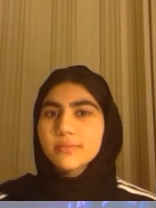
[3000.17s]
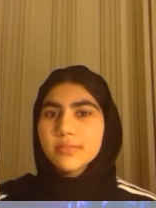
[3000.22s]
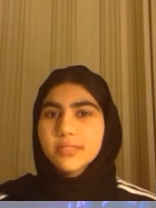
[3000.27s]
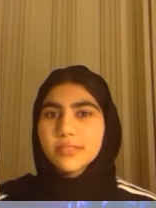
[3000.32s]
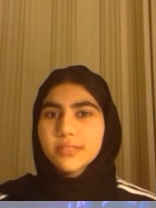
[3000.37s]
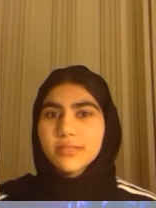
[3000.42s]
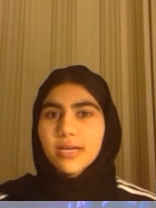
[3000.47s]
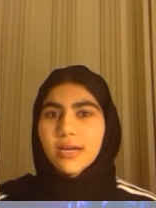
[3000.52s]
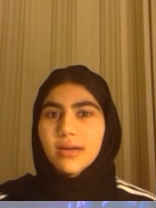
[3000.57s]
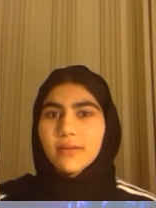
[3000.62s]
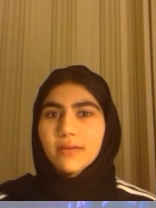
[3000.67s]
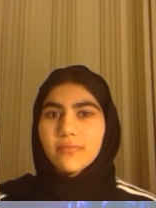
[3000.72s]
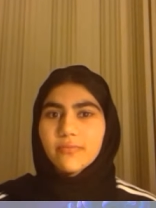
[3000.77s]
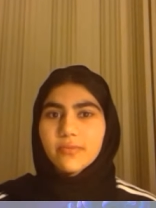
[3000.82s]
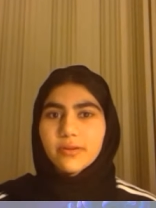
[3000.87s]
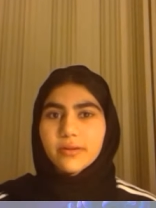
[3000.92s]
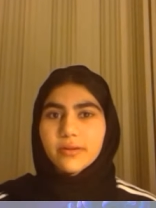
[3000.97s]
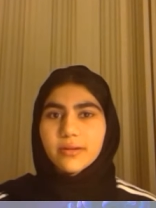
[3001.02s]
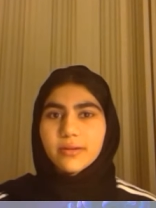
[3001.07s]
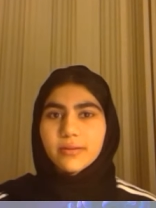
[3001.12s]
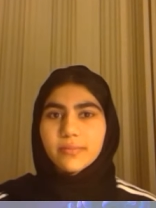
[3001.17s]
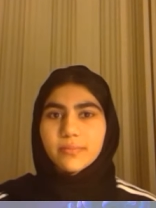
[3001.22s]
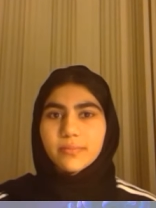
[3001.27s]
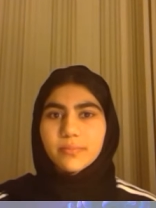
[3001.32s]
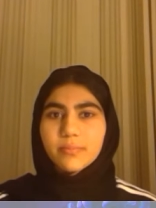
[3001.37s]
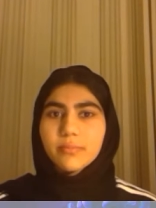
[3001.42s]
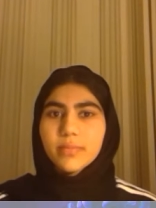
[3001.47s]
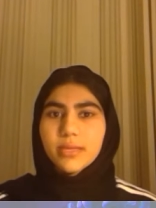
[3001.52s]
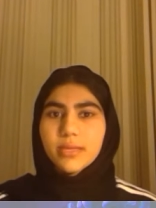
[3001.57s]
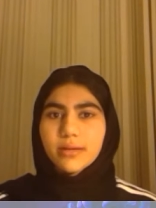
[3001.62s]
would you have for
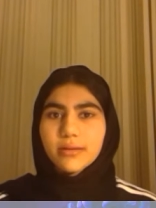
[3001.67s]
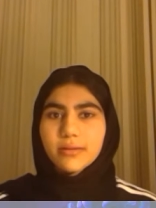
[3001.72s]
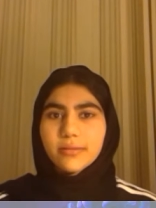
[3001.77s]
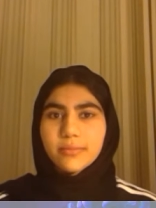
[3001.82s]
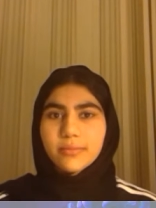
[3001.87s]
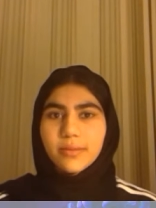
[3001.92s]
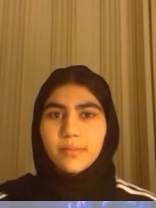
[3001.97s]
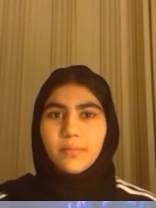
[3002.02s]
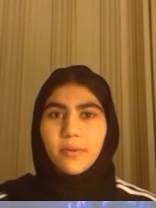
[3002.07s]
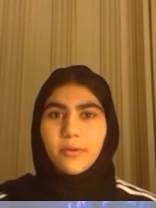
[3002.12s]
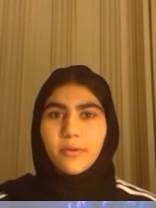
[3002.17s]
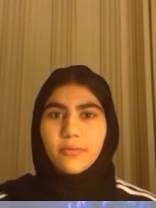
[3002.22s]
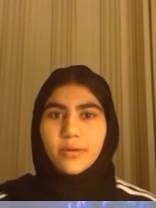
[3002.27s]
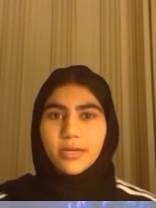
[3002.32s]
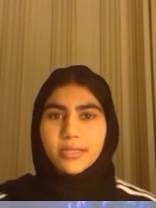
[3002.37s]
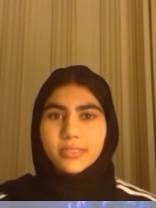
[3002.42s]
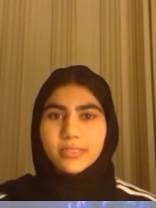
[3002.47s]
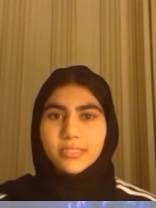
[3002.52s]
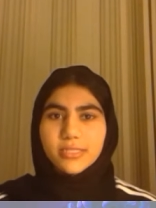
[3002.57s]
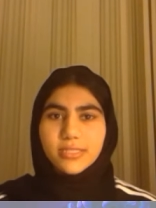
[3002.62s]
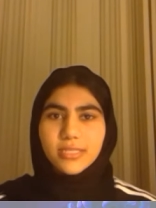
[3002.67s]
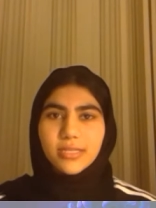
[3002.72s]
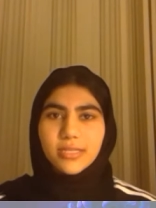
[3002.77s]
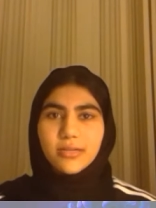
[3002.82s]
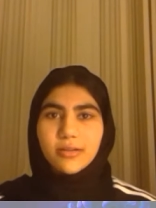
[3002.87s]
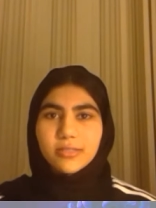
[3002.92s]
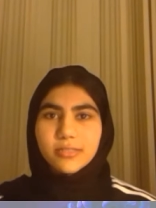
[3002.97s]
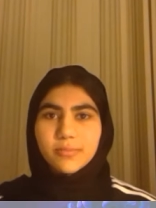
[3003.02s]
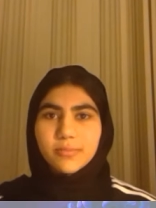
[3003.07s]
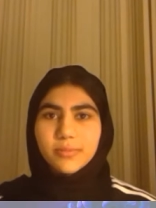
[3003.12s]
younger people who are interested in
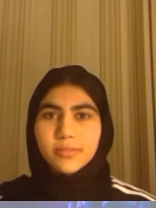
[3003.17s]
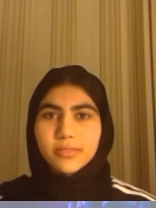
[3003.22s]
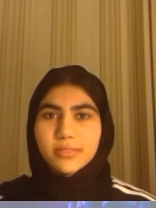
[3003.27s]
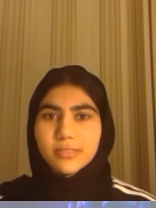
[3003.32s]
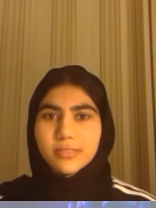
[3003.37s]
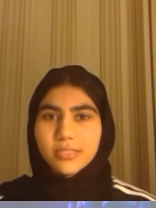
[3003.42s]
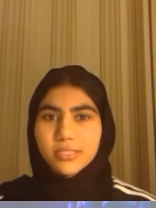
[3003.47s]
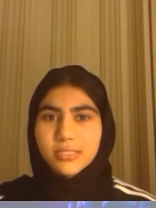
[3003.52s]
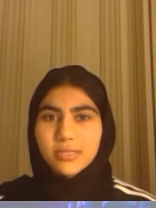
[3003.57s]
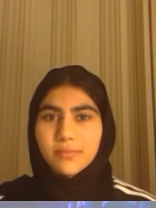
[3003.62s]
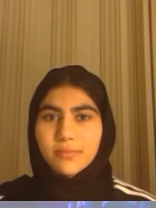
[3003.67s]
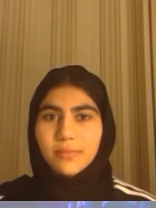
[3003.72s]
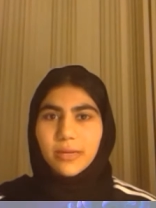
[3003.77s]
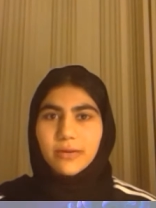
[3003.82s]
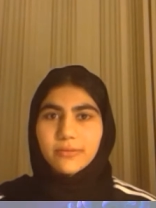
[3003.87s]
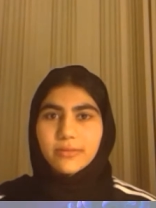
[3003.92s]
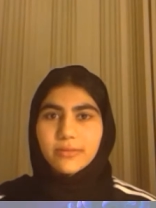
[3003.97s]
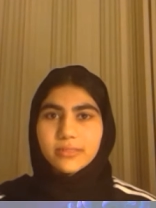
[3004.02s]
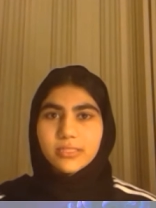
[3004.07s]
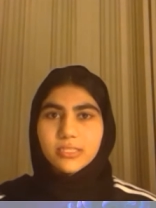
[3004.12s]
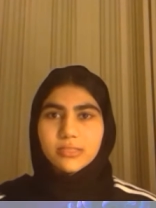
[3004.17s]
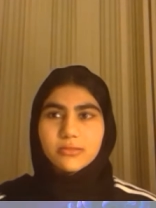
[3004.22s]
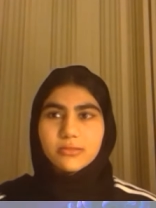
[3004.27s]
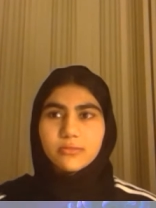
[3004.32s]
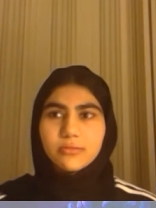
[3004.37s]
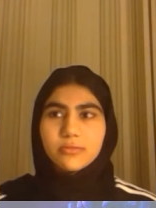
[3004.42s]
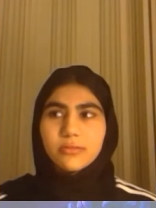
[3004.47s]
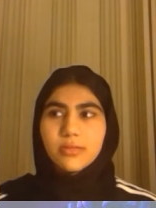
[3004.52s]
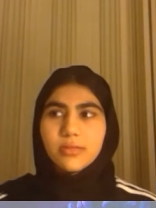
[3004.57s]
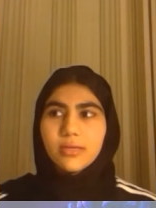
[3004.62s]
entrepreneurship? How did
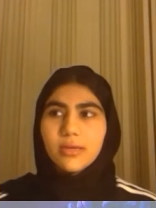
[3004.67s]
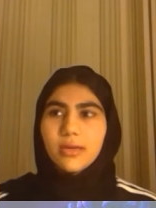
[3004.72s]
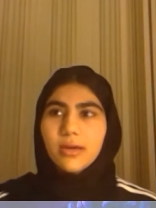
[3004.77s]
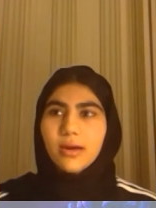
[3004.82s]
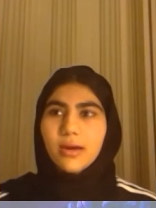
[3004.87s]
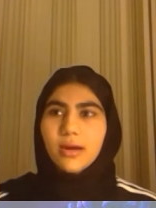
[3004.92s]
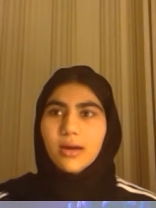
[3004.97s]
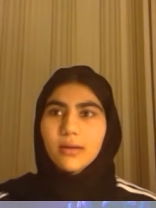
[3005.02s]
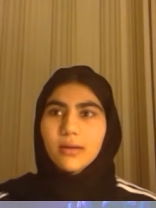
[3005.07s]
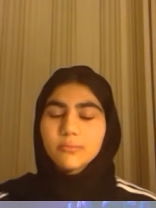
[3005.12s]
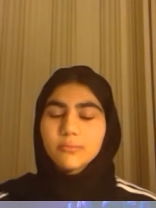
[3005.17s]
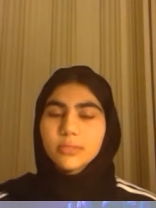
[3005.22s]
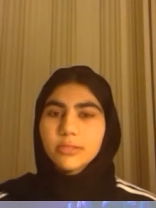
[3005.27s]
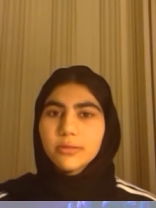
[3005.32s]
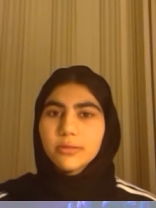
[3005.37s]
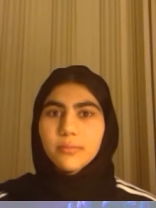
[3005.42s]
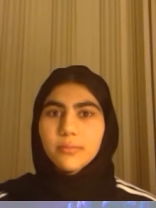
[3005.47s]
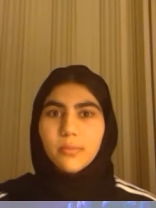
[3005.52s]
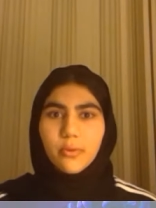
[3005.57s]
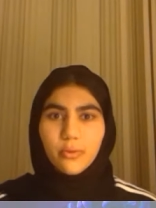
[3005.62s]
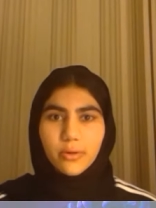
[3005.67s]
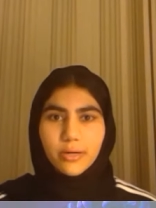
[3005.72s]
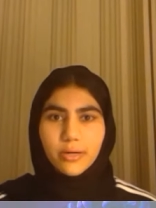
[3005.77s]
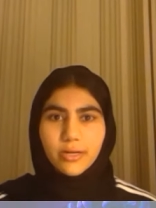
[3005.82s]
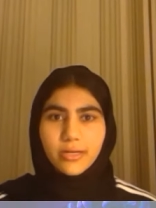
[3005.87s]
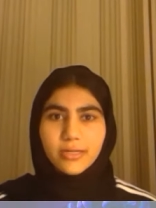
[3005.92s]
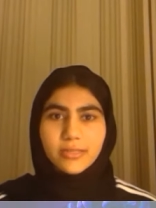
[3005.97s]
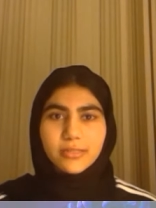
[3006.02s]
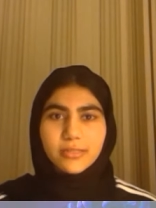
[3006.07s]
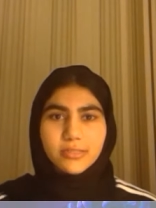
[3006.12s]
you learn
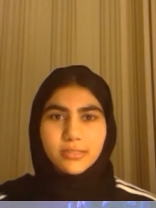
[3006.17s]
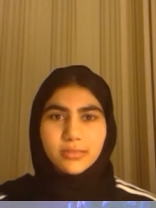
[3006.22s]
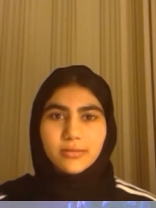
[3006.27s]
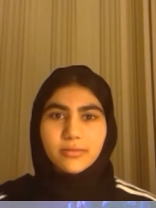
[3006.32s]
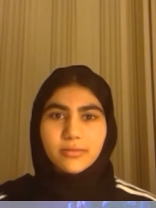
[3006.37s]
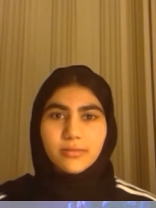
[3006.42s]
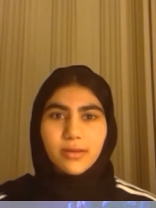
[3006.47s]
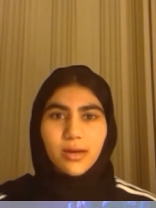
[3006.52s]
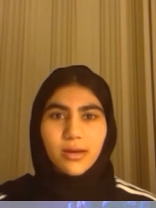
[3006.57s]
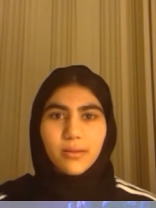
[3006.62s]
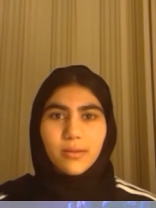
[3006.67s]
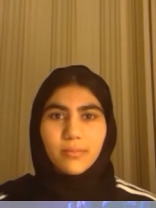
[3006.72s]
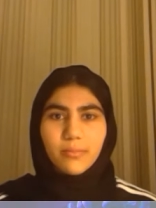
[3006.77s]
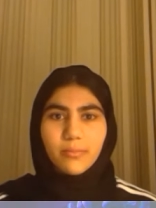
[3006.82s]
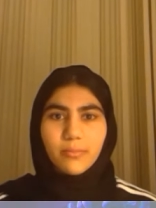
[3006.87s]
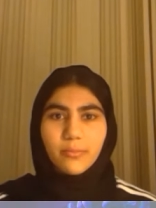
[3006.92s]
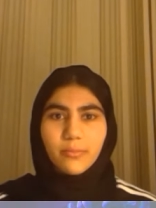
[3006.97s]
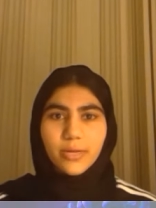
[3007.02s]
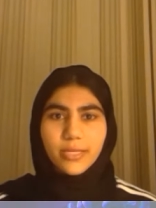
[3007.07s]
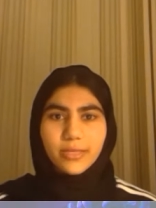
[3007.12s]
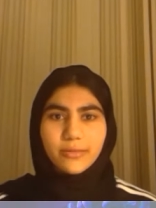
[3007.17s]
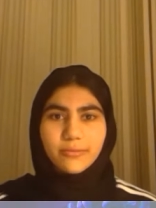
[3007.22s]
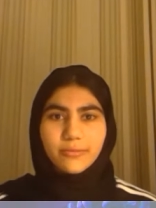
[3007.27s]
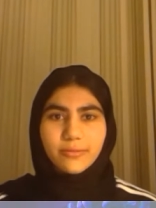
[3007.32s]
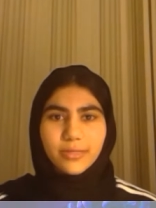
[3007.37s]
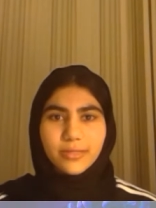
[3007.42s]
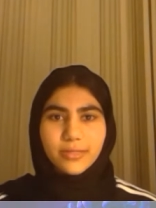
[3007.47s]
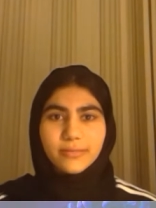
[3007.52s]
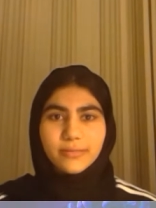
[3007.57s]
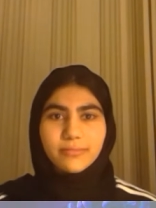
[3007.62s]
more when
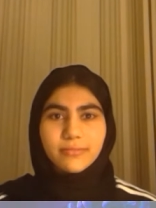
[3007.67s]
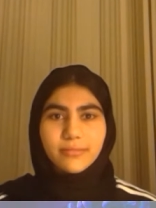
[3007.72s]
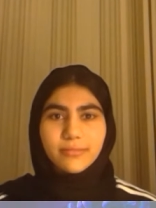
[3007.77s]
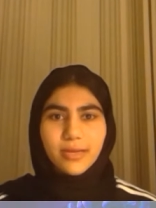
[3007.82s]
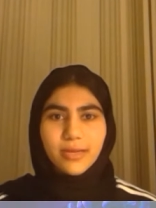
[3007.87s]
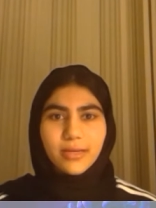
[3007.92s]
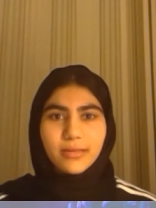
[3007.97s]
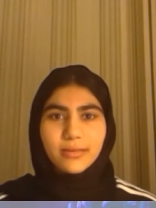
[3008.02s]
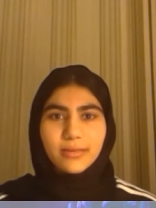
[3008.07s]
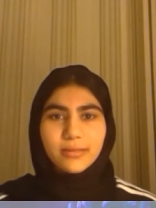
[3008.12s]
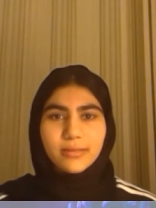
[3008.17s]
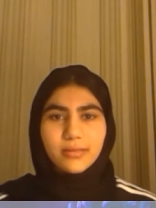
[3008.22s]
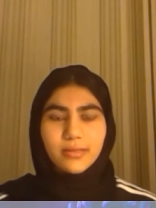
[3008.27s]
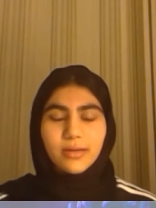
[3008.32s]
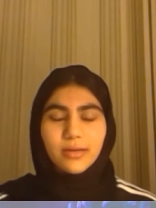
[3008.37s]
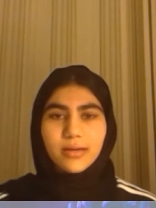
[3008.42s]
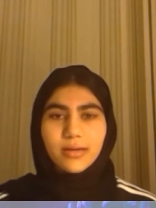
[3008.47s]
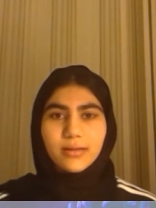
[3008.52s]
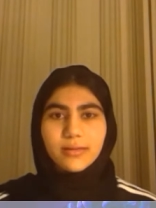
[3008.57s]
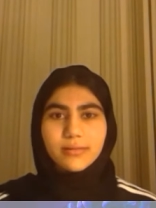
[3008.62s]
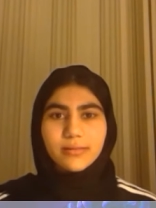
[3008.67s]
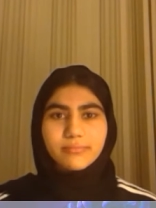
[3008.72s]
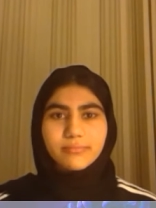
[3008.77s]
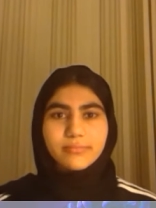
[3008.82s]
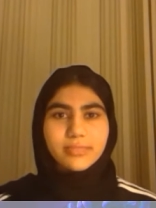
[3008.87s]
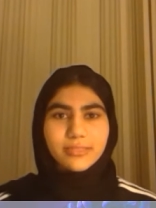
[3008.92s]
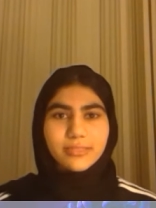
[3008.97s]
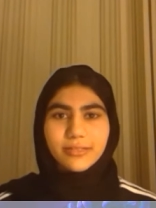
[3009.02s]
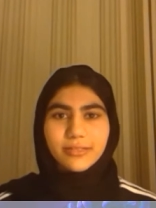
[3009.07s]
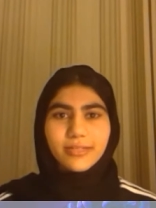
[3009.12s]
you're
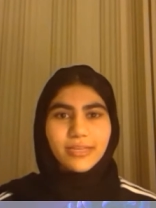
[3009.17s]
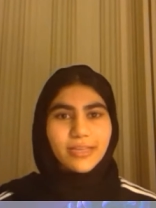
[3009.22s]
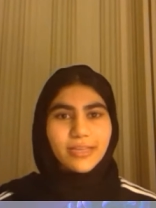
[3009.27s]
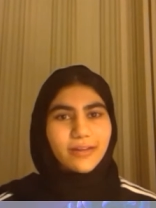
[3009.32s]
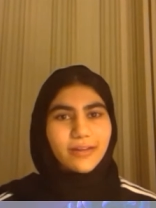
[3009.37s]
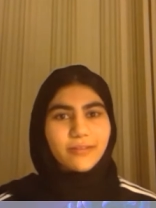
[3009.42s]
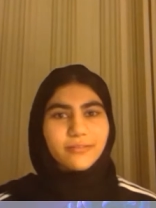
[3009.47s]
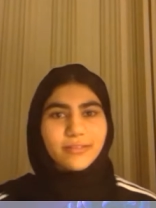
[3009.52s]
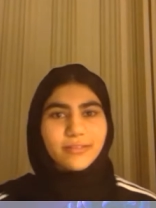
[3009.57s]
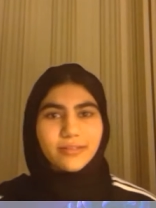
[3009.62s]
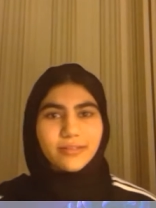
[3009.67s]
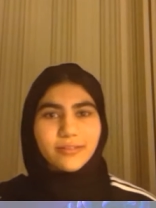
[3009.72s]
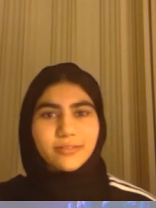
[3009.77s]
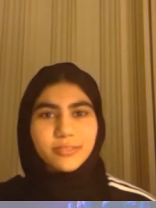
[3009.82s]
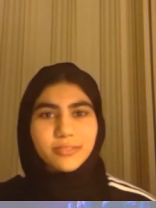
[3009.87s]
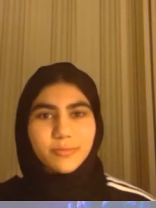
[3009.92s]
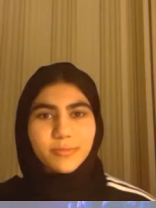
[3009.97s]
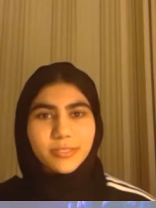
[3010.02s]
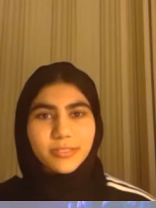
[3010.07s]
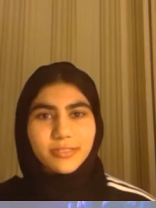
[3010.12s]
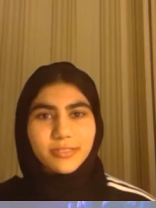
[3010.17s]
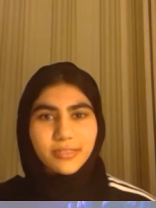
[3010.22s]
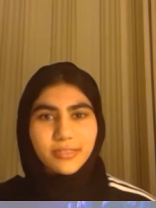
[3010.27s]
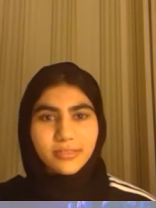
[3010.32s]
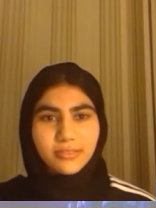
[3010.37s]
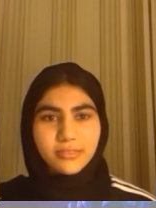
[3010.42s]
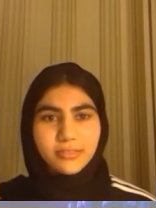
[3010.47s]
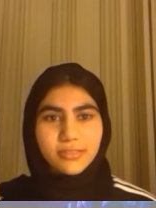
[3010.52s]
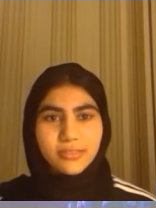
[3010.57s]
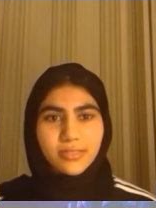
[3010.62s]
starting out your
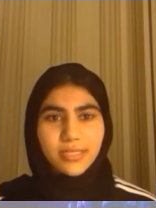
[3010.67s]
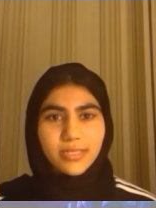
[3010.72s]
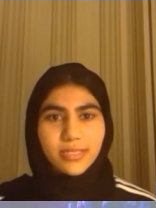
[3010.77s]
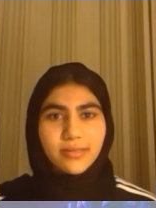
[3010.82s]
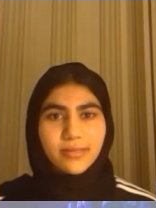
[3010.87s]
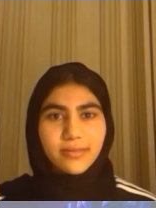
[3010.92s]
entrepreneurial journey?